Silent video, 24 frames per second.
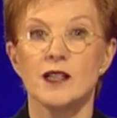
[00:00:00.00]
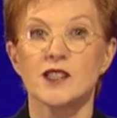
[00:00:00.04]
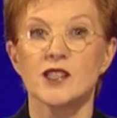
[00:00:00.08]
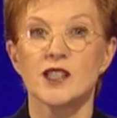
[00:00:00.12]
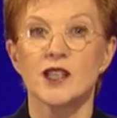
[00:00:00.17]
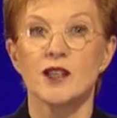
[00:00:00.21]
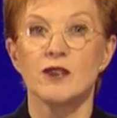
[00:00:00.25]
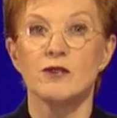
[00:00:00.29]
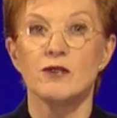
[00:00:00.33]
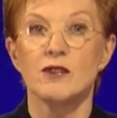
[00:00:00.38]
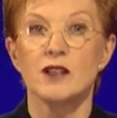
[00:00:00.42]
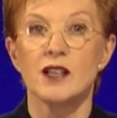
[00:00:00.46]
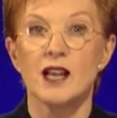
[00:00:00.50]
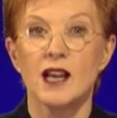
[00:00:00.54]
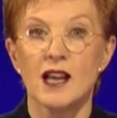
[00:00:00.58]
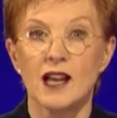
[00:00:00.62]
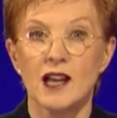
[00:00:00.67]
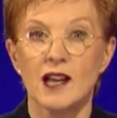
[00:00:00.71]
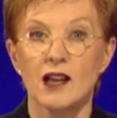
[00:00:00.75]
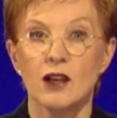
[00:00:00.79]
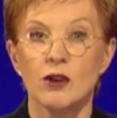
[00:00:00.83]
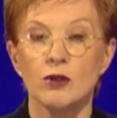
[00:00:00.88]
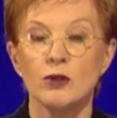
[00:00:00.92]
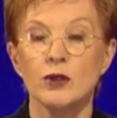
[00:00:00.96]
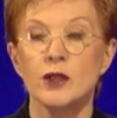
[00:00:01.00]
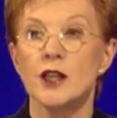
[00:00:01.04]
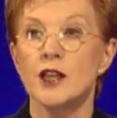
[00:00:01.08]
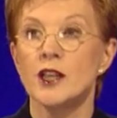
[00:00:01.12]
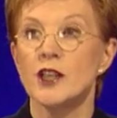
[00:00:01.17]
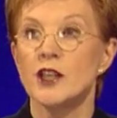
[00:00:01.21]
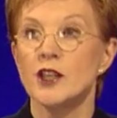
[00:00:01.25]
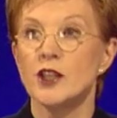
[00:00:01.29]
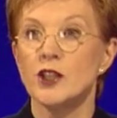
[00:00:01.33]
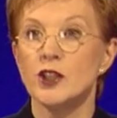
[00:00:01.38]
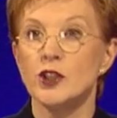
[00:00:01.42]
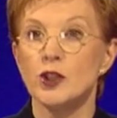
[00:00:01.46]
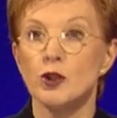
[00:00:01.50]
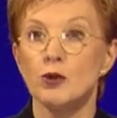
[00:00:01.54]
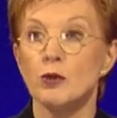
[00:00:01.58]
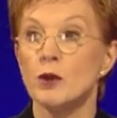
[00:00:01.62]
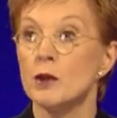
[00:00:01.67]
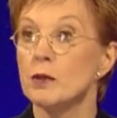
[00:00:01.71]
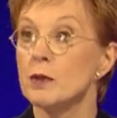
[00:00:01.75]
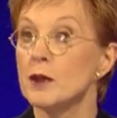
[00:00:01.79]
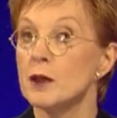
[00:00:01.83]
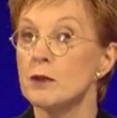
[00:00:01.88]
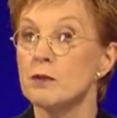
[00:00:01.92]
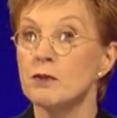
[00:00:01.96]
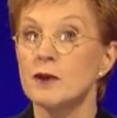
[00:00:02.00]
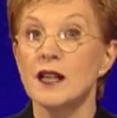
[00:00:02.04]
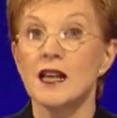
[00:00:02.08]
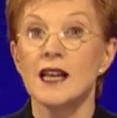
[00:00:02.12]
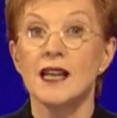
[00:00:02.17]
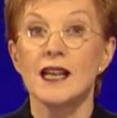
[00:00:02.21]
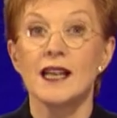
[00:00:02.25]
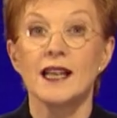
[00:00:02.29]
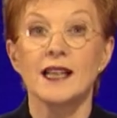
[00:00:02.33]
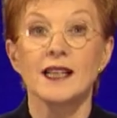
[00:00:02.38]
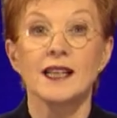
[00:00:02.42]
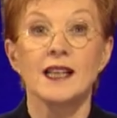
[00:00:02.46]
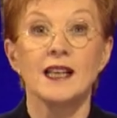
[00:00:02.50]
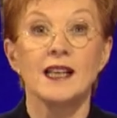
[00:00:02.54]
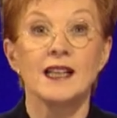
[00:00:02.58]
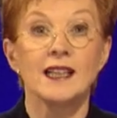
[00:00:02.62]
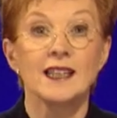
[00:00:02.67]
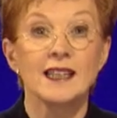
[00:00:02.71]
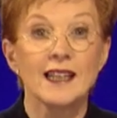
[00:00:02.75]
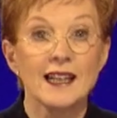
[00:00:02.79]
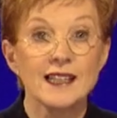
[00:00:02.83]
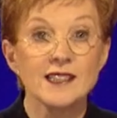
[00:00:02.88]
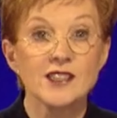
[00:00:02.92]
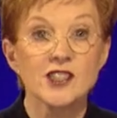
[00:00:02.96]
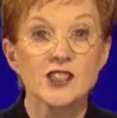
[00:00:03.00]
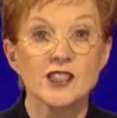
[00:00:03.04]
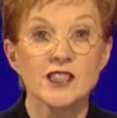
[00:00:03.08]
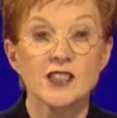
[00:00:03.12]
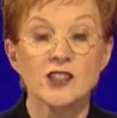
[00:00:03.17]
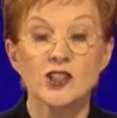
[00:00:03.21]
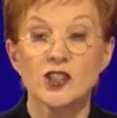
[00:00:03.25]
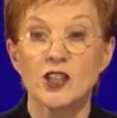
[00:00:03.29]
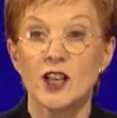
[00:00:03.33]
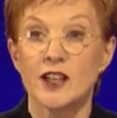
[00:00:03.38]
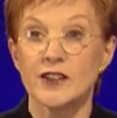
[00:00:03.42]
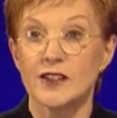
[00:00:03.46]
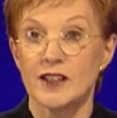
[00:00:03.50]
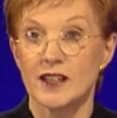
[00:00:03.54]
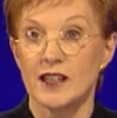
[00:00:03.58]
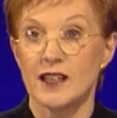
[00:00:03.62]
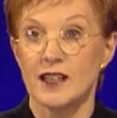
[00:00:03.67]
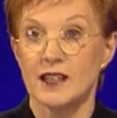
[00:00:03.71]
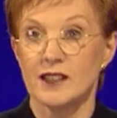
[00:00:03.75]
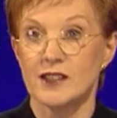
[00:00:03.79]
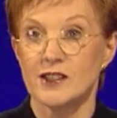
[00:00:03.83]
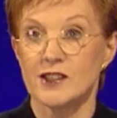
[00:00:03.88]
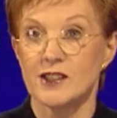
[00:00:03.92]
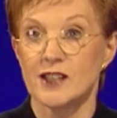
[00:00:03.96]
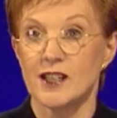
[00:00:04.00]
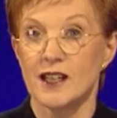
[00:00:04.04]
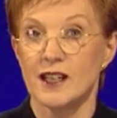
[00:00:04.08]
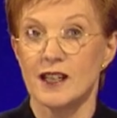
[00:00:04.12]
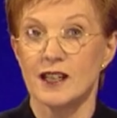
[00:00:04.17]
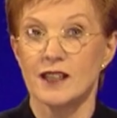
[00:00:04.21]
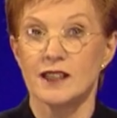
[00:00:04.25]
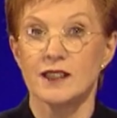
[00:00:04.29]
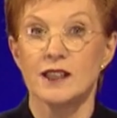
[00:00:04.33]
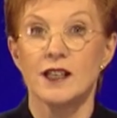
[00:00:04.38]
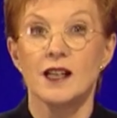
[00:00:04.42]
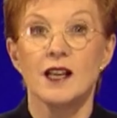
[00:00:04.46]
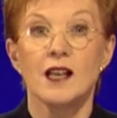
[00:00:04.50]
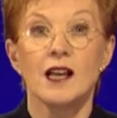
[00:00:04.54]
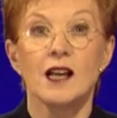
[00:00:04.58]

So now you will be playing against each other head to head.